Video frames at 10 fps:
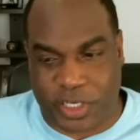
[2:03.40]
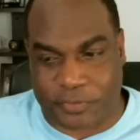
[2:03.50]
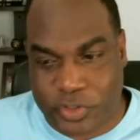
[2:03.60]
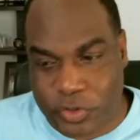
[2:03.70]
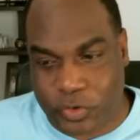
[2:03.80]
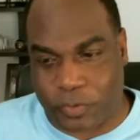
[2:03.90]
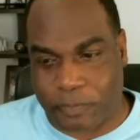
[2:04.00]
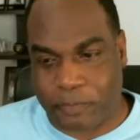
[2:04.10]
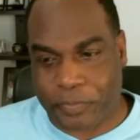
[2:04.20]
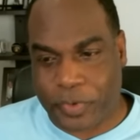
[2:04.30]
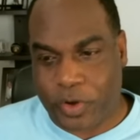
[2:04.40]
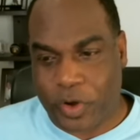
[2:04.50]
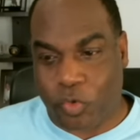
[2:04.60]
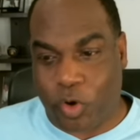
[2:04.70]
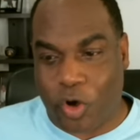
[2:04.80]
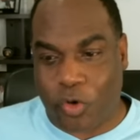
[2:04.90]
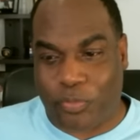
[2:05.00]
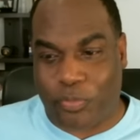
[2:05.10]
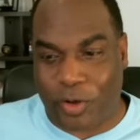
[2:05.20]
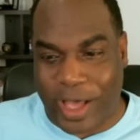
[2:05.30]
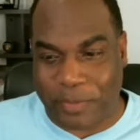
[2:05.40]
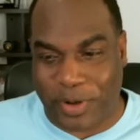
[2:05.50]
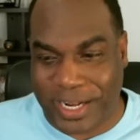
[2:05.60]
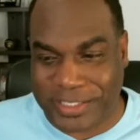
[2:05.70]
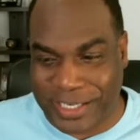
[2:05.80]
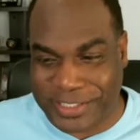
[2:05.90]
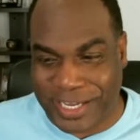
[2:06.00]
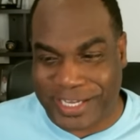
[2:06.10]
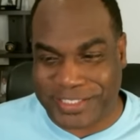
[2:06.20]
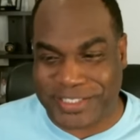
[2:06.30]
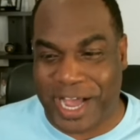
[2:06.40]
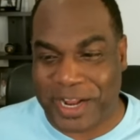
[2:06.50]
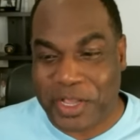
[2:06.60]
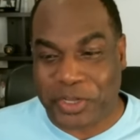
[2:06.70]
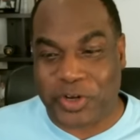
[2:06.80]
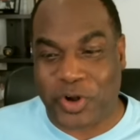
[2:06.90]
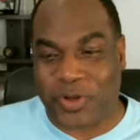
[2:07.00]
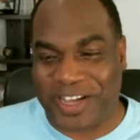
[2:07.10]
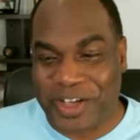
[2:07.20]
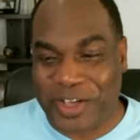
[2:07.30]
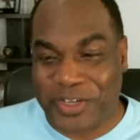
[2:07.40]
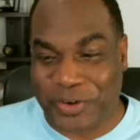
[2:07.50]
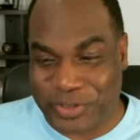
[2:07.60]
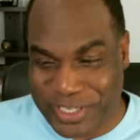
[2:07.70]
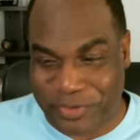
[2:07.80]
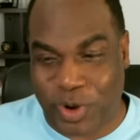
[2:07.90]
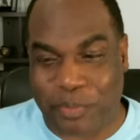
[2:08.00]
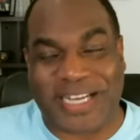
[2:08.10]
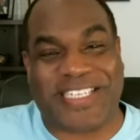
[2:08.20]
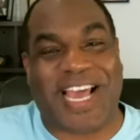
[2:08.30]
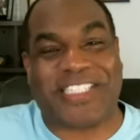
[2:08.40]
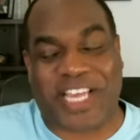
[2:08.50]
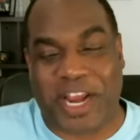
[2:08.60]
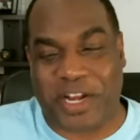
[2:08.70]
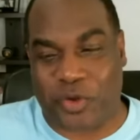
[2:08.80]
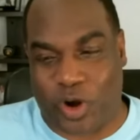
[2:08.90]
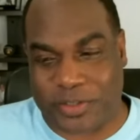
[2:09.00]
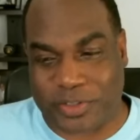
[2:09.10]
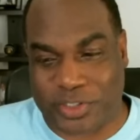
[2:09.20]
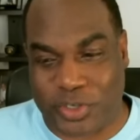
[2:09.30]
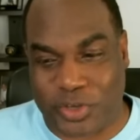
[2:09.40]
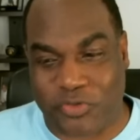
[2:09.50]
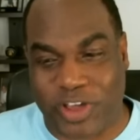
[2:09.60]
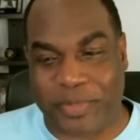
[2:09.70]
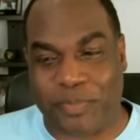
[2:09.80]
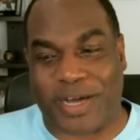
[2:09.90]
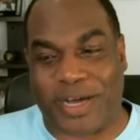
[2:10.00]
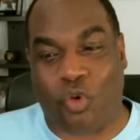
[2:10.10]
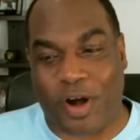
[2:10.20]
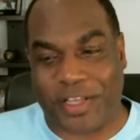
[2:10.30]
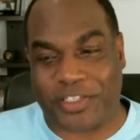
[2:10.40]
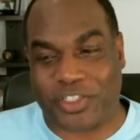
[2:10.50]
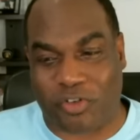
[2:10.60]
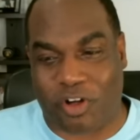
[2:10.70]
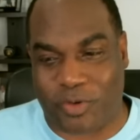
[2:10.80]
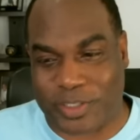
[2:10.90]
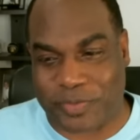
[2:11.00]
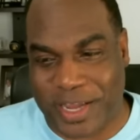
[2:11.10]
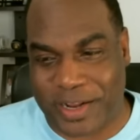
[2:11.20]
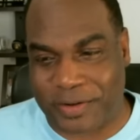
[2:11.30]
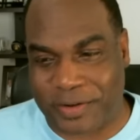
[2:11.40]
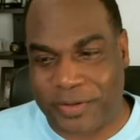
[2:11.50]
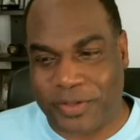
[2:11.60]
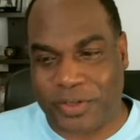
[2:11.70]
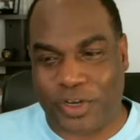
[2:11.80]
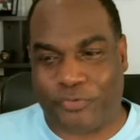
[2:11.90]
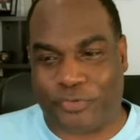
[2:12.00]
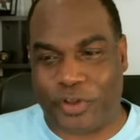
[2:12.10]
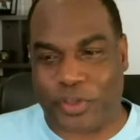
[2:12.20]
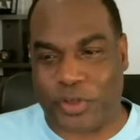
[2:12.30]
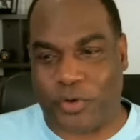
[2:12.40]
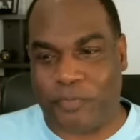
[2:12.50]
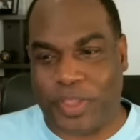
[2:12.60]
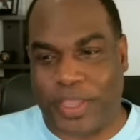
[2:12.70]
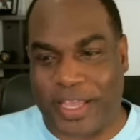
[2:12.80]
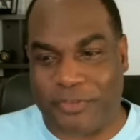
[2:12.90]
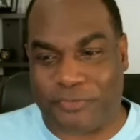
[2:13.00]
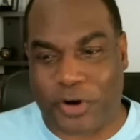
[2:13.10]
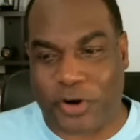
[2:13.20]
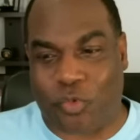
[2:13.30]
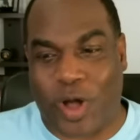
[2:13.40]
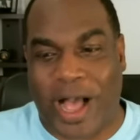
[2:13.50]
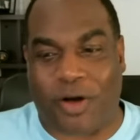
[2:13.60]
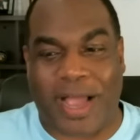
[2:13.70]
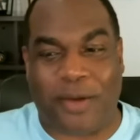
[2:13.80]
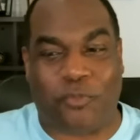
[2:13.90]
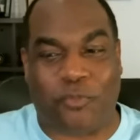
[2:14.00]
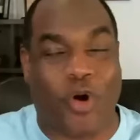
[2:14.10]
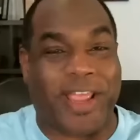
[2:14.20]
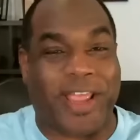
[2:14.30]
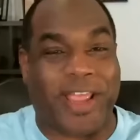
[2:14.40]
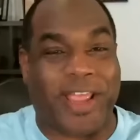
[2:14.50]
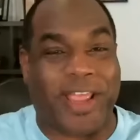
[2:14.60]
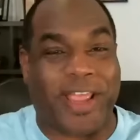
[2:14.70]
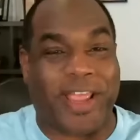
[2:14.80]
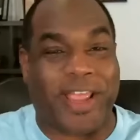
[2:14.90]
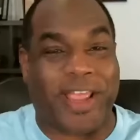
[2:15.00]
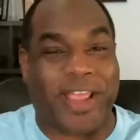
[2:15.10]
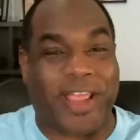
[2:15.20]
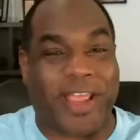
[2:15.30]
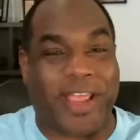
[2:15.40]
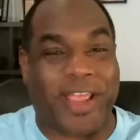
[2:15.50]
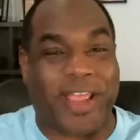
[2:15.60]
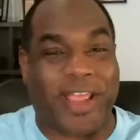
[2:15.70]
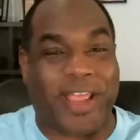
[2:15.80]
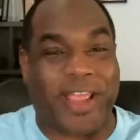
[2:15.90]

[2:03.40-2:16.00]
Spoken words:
stuff too. Whoa, Paul, I apologize. I guess not. 71. My dad's 81. So you've got me by 20 strong ones, man. Good for you. And Vern, wow, I'm way out. I guess I'm off the mark, Charles.